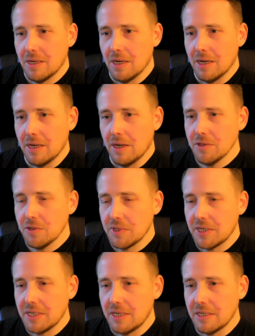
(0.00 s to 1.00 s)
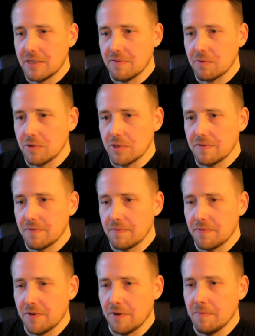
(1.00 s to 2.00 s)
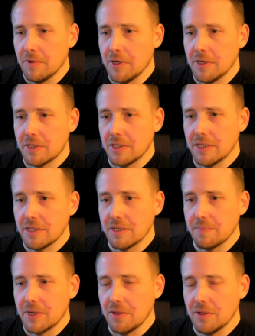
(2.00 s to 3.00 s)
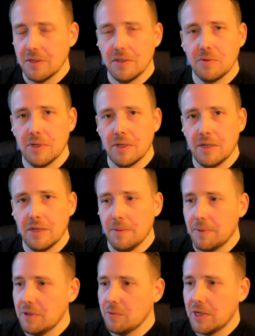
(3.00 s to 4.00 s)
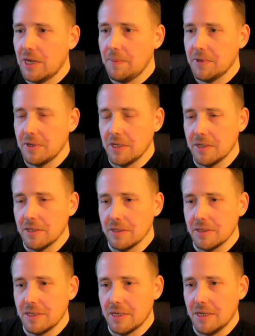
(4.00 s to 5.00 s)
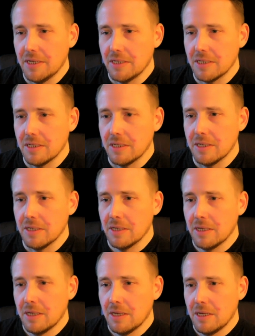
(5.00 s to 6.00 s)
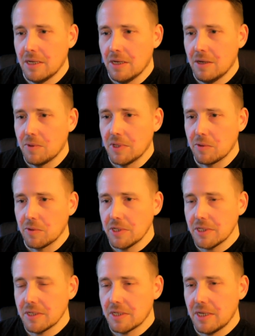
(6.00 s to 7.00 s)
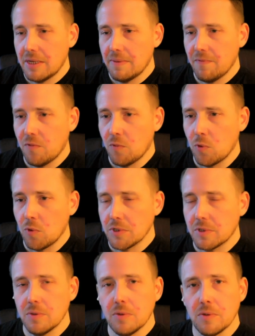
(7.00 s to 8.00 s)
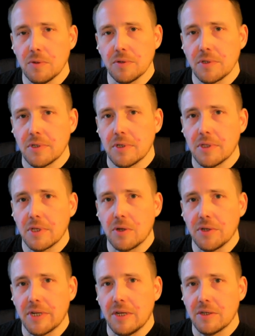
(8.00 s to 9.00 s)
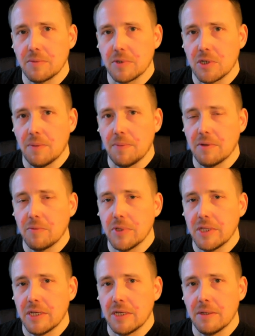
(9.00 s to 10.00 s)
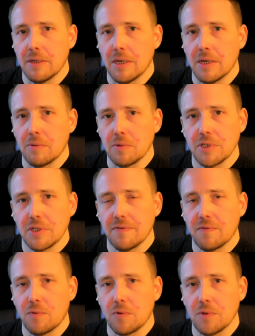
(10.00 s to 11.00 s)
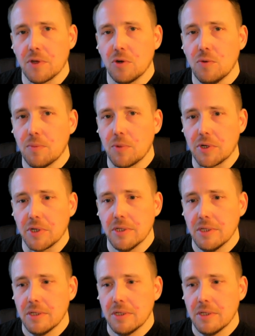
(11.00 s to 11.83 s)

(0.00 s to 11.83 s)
Also a 1987 release from Scholastic, but I looked into it, and apparently what happened is that when they released this game for schools, they called it Algebra Shop, and then when they released it for the home market,